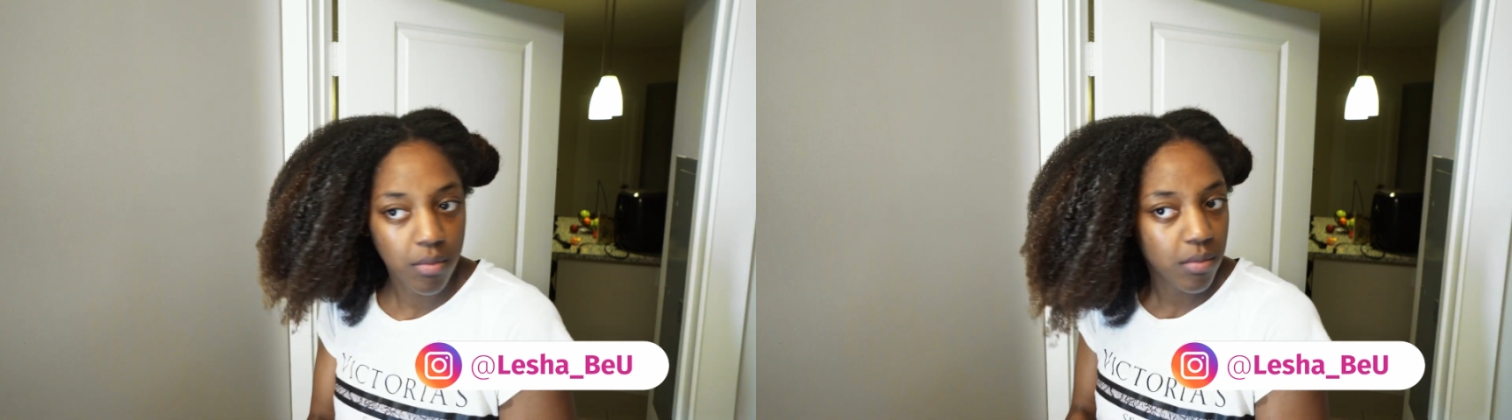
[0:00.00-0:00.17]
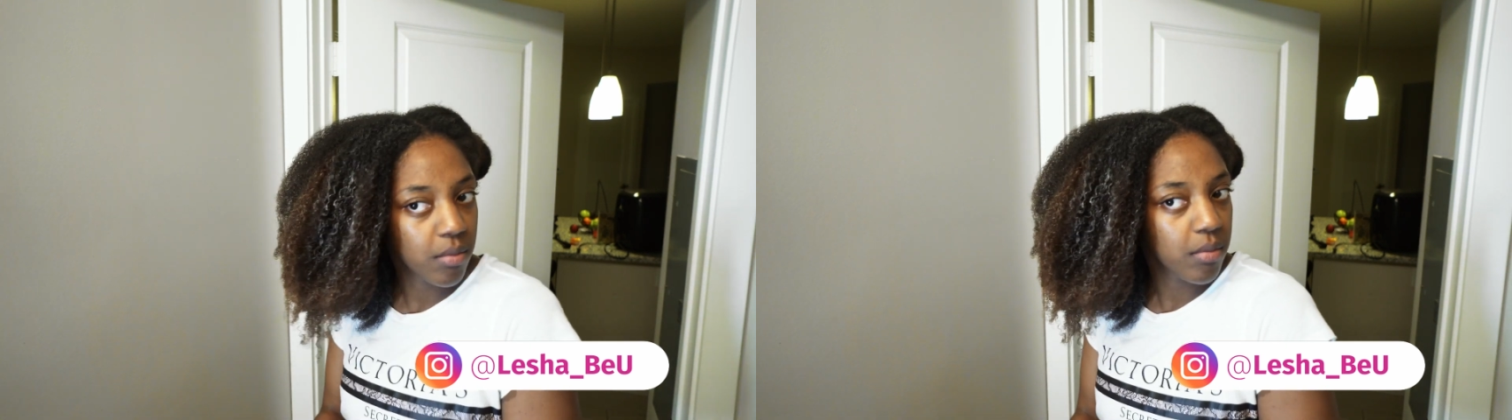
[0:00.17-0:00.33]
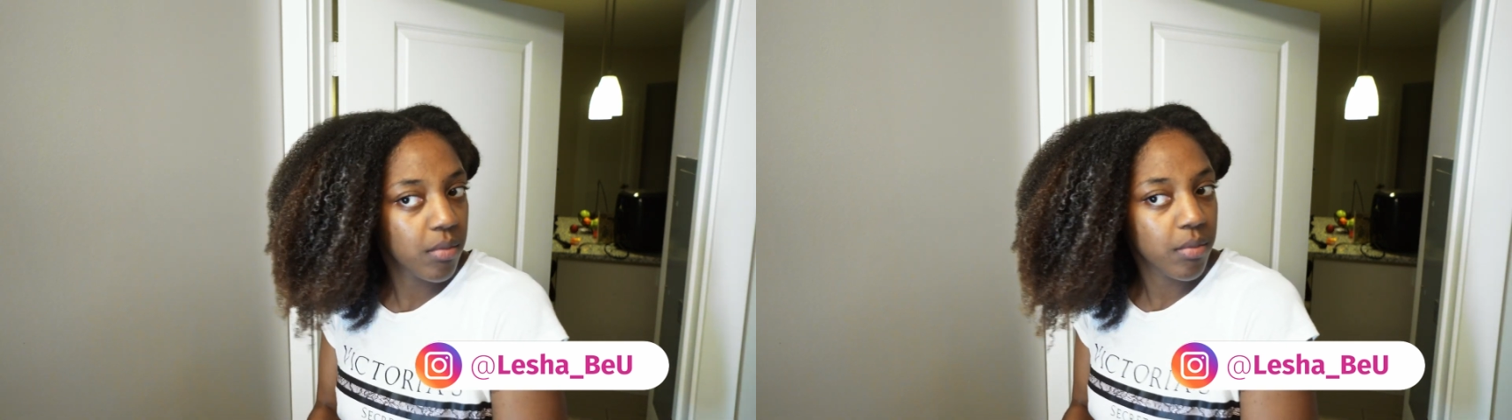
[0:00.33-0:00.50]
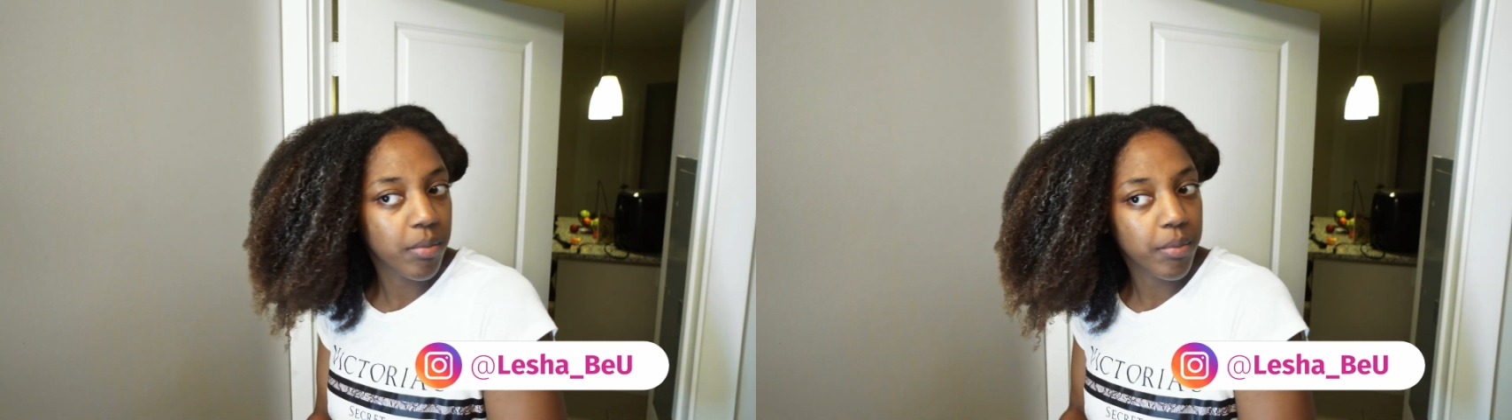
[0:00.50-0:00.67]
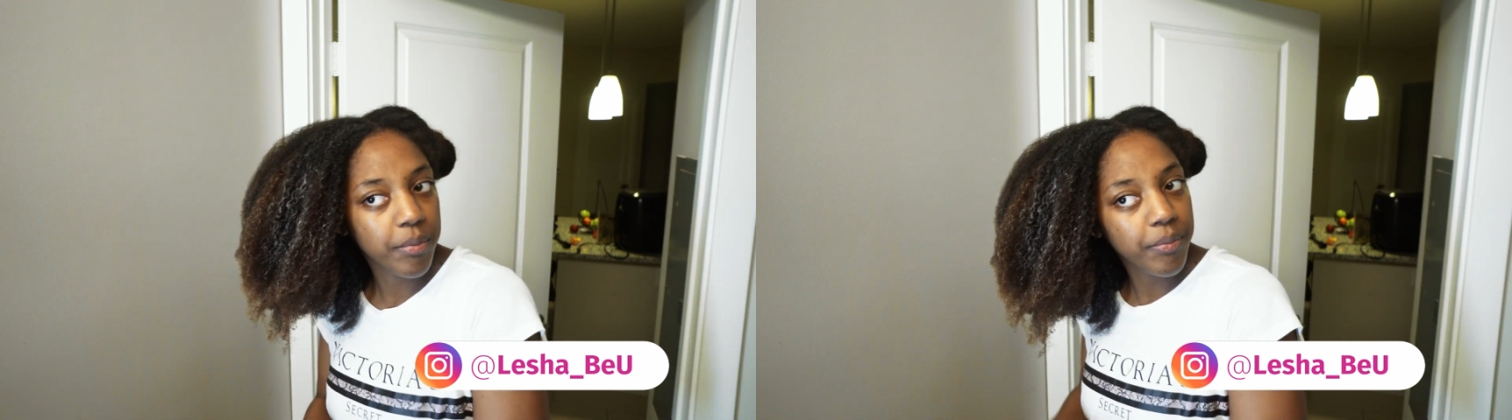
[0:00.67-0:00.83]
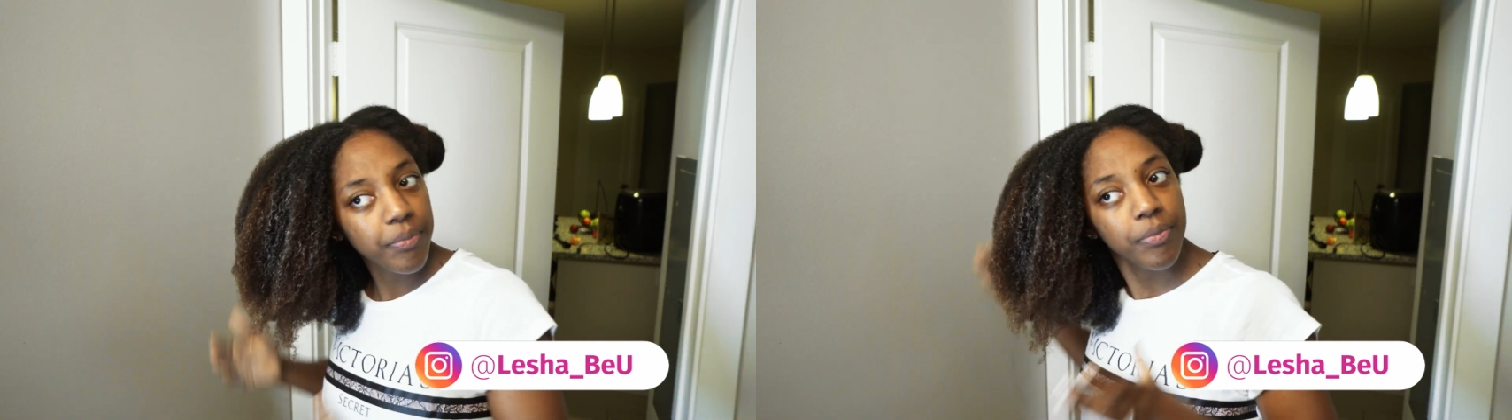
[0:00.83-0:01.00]

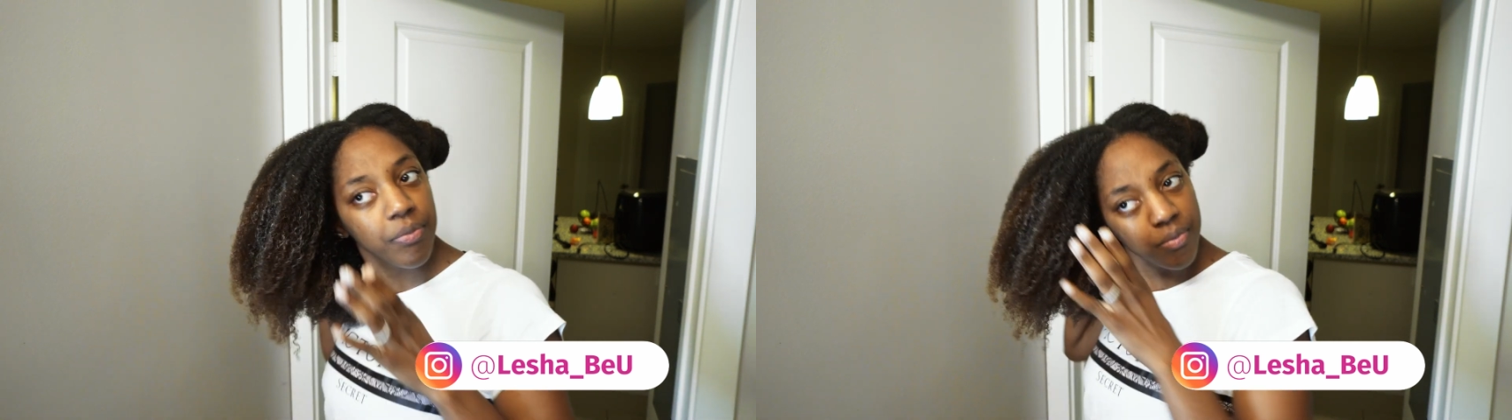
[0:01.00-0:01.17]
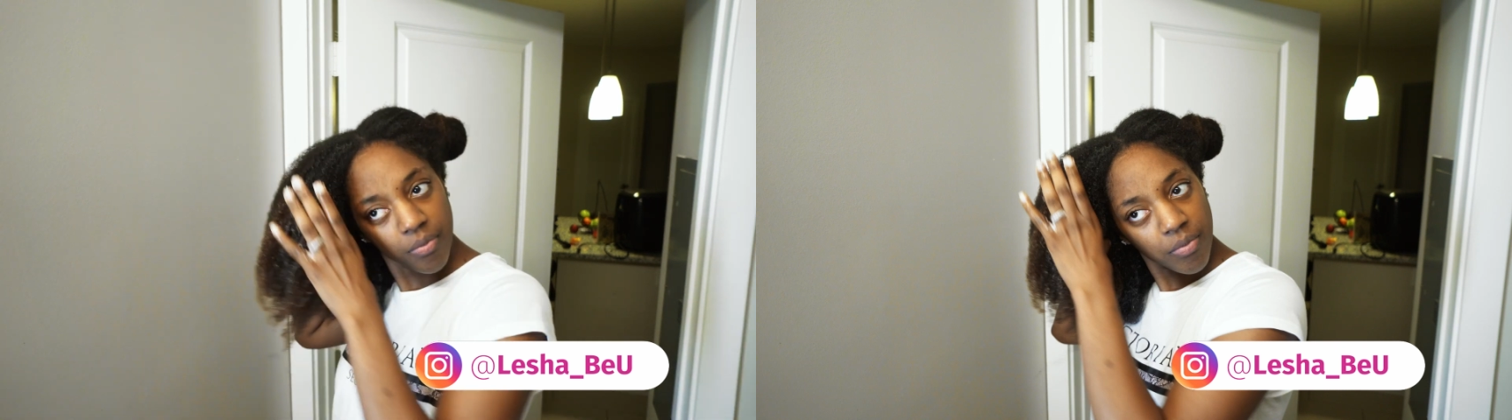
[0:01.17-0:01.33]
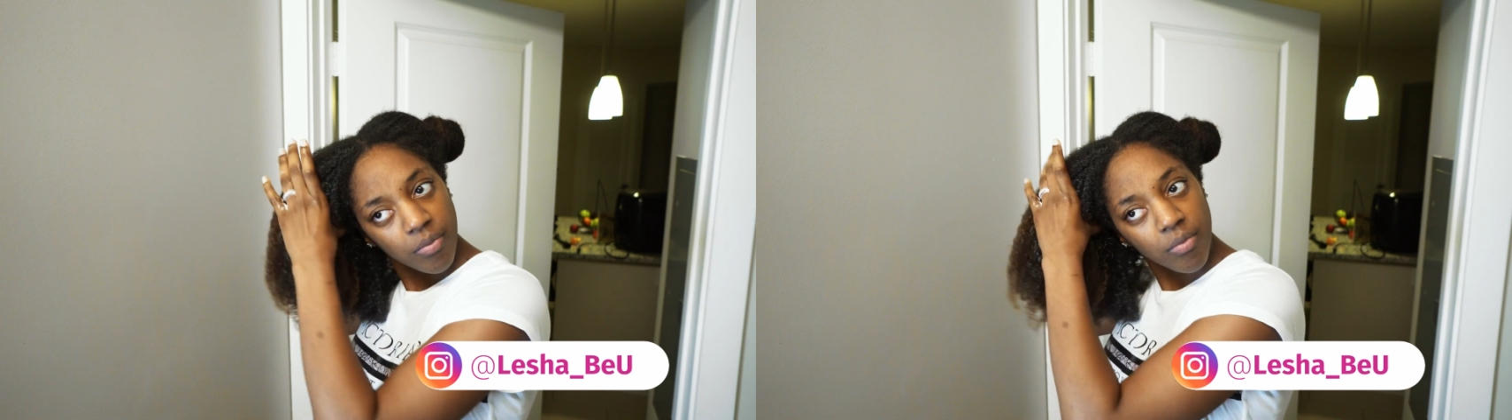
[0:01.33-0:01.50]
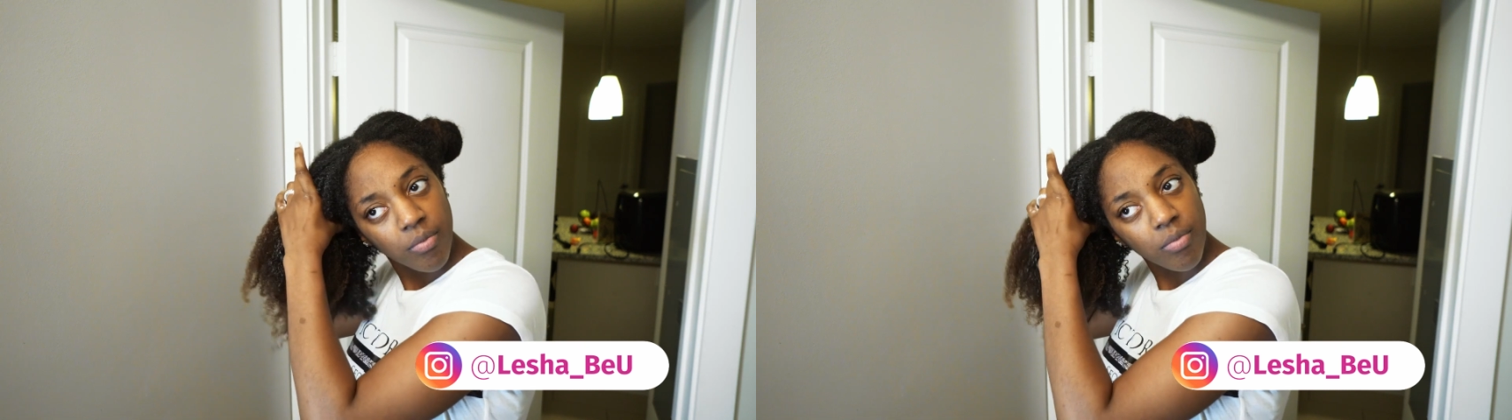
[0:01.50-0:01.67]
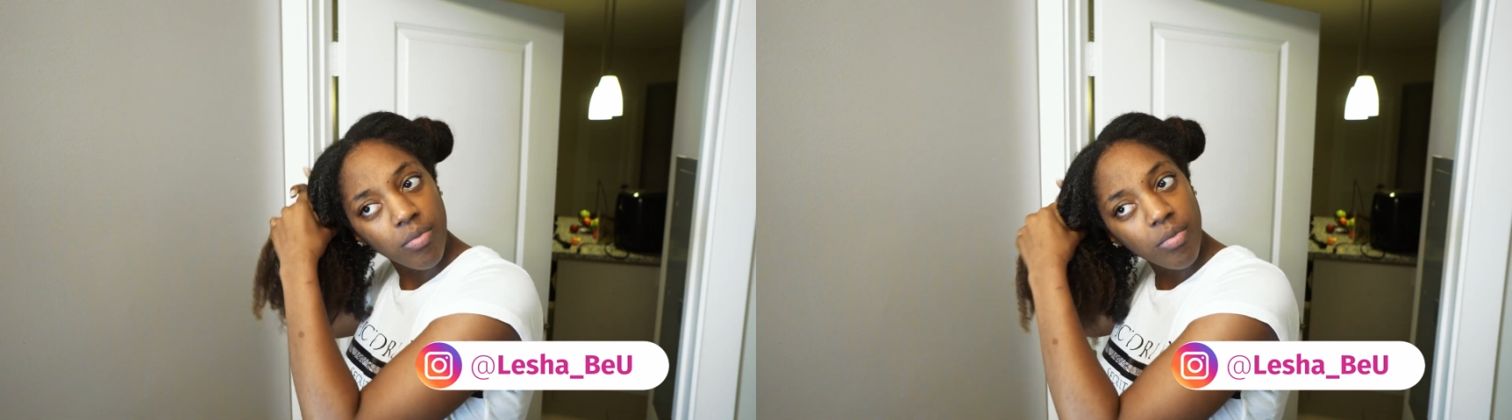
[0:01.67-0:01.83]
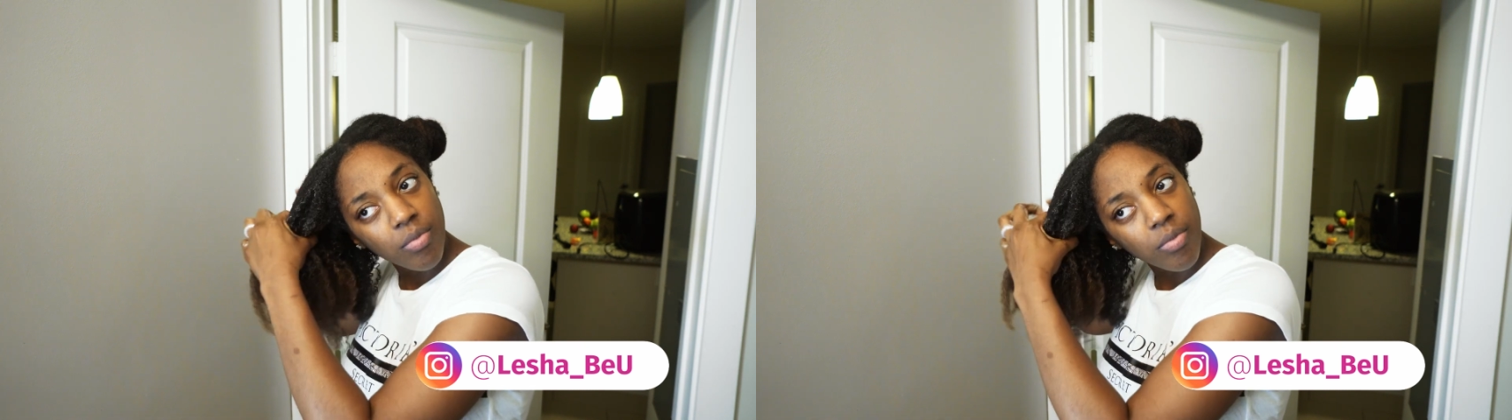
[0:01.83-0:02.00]
and I'm
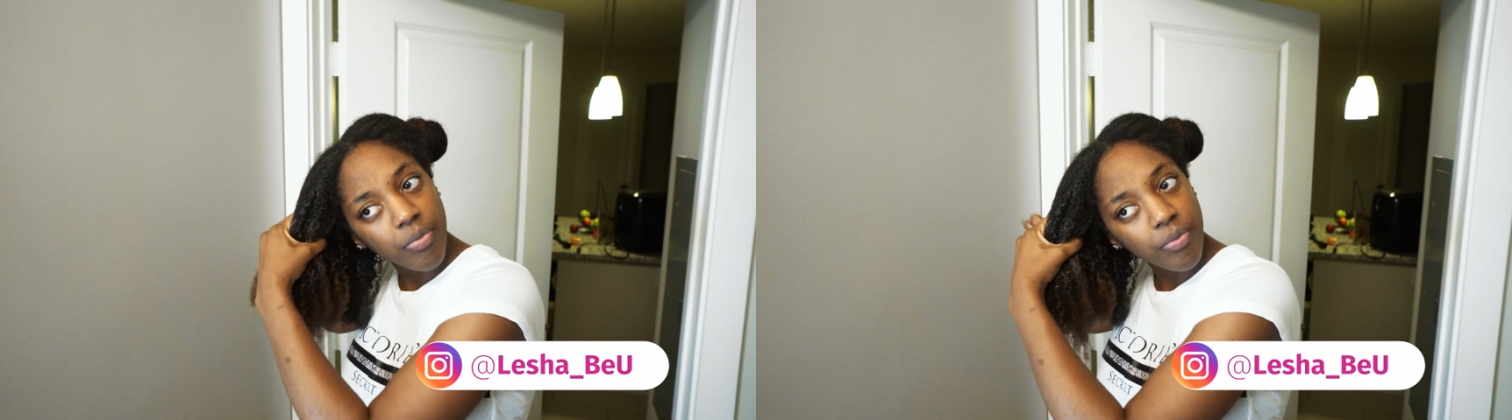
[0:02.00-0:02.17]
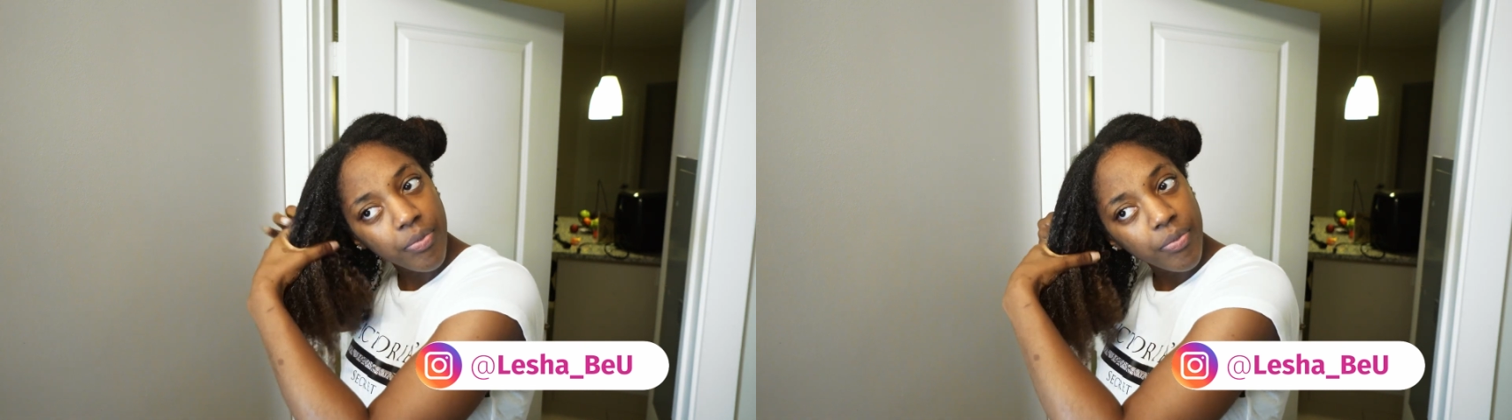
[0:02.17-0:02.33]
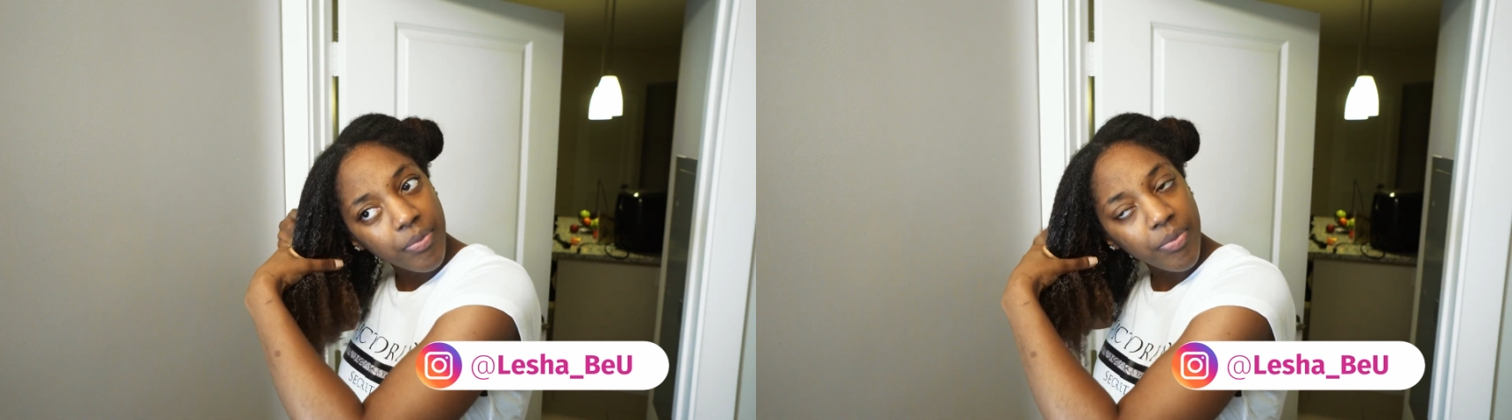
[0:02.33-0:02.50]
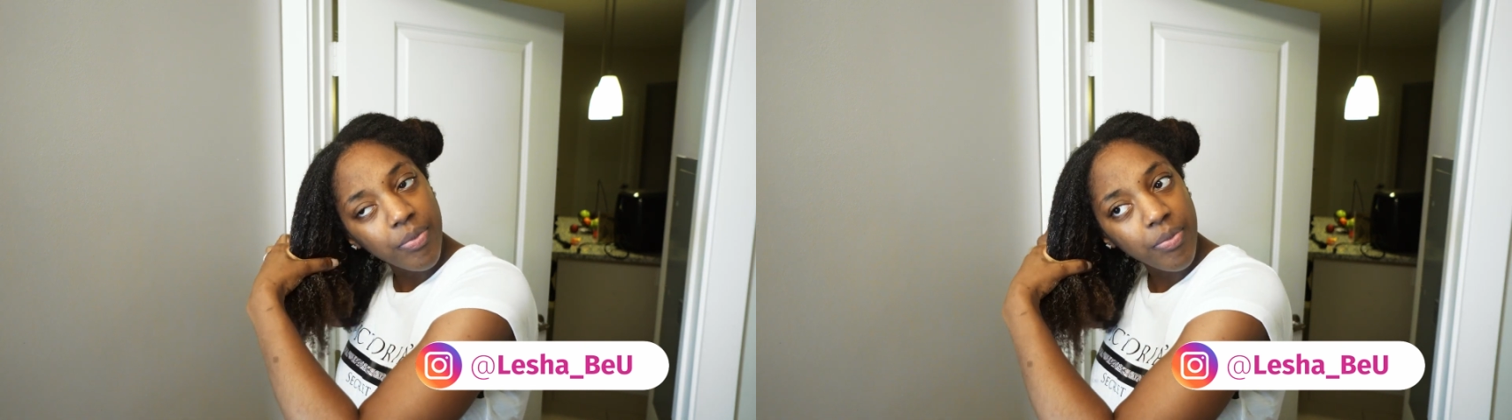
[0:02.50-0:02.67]
sectioning off the hair,